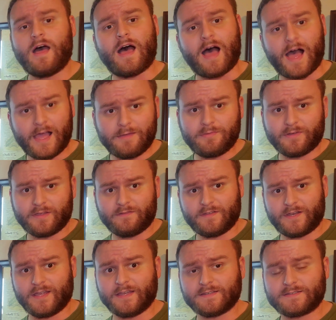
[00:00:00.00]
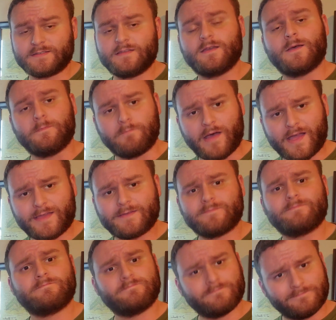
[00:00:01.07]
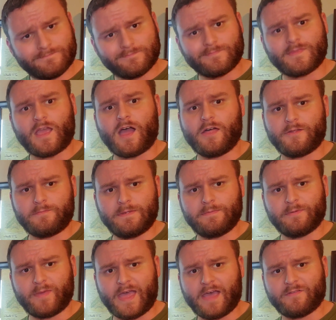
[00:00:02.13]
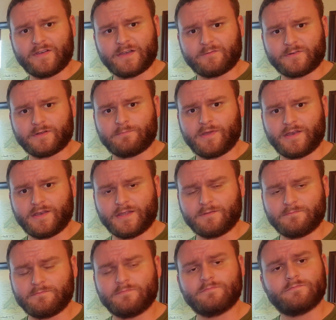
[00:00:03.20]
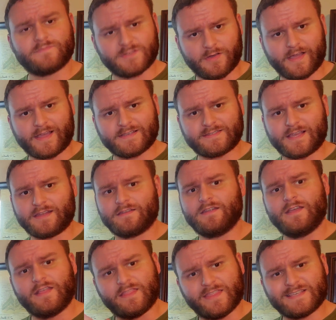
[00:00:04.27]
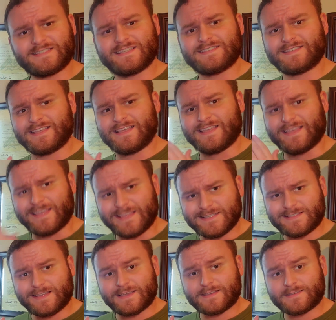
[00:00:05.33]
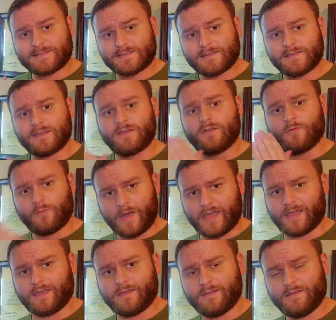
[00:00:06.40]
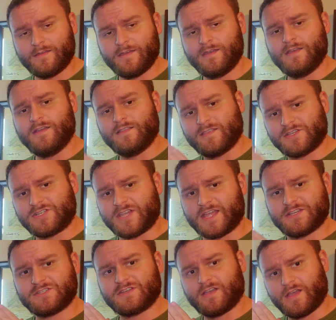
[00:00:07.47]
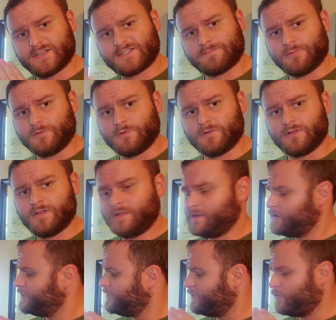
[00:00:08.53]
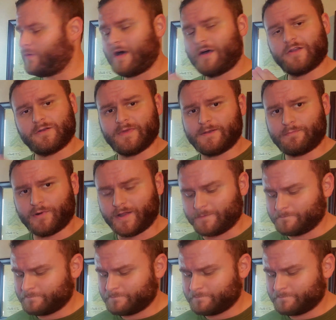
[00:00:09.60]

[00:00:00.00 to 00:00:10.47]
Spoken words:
I believe it is, but other people may have a different opinion. So like I said, this is the easiest way to change a spool while you're mid-print.